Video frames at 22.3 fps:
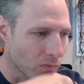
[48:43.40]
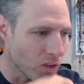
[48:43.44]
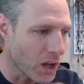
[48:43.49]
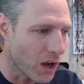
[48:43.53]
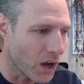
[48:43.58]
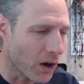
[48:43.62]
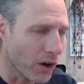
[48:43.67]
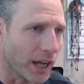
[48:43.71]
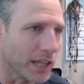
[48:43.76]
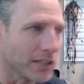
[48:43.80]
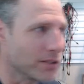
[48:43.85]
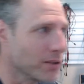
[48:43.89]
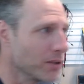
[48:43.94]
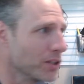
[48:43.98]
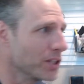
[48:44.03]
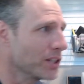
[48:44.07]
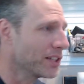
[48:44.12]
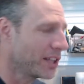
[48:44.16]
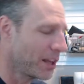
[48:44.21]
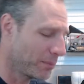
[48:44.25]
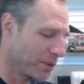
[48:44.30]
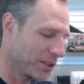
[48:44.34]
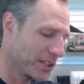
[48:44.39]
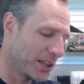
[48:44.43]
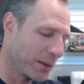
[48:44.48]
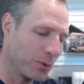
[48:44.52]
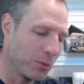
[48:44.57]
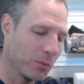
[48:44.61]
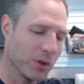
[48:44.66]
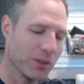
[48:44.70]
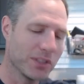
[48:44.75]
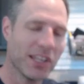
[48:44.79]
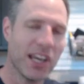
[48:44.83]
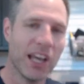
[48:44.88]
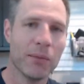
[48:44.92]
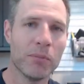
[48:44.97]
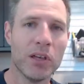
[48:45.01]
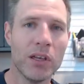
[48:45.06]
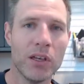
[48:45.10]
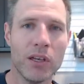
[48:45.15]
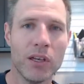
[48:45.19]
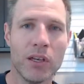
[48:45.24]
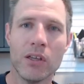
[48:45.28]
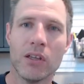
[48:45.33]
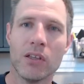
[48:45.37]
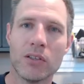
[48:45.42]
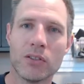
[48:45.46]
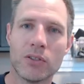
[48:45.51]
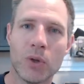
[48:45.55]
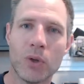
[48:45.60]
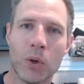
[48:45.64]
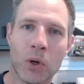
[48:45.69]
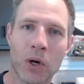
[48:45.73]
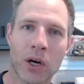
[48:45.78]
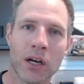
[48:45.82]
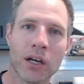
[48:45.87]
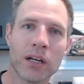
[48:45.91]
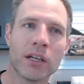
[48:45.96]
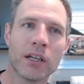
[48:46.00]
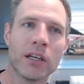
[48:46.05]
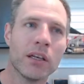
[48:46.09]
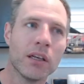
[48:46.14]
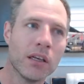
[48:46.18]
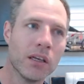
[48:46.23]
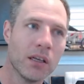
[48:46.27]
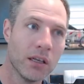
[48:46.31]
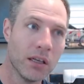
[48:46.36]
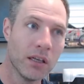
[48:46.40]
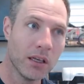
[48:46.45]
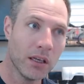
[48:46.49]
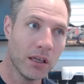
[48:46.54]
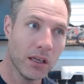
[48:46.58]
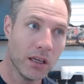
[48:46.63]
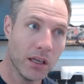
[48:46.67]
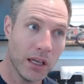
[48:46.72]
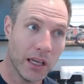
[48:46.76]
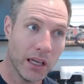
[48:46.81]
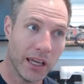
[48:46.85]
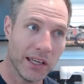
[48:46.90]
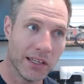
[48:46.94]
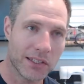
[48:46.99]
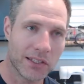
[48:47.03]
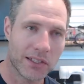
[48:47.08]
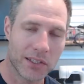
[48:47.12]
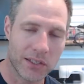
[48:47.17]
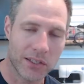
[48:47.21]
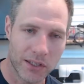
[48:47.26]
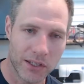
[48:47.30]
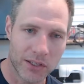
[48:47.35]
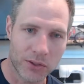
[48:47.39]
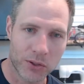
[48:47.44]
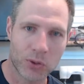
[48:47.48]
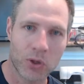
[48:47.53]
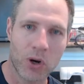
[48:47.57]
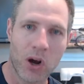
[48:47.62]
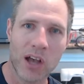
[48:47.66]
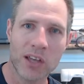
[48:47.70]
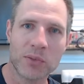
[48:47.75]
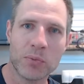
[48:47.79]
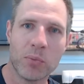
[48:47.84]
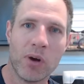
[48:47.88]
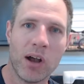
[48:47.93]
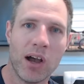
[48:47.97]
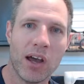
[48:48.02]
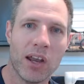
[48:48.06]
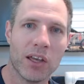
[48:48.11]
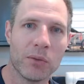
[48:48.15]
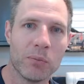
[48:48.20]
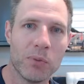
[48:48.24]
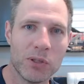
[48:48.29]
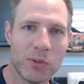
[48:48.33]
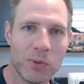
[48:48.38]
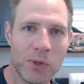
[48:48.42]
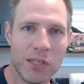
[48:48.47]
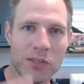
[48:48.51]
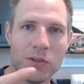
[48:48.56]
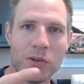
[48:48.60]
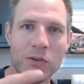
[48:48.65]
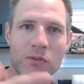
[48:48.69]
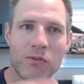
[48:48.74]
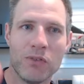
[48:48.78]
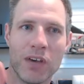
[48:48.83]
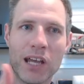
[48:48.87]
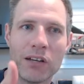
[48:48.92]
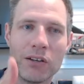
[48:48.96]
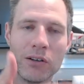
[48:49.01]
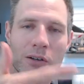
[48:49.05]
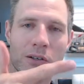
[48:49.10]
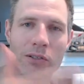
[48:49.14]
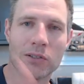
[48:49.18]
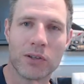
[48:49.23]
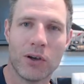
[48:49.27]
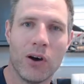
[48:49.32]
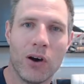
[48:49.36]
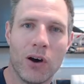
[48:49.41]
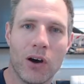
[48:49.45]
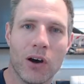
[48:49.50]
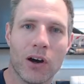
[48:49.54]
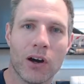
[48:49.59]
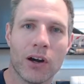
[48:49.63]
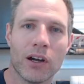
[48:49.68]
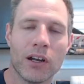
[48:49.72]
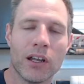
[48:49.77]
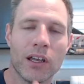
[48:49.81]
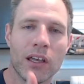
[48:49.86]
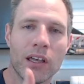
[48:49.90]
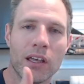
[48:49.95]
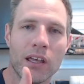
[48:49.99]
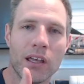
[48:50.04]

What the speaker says: All right, so just sum this up one more time. Torque is this cross product between two vectors, R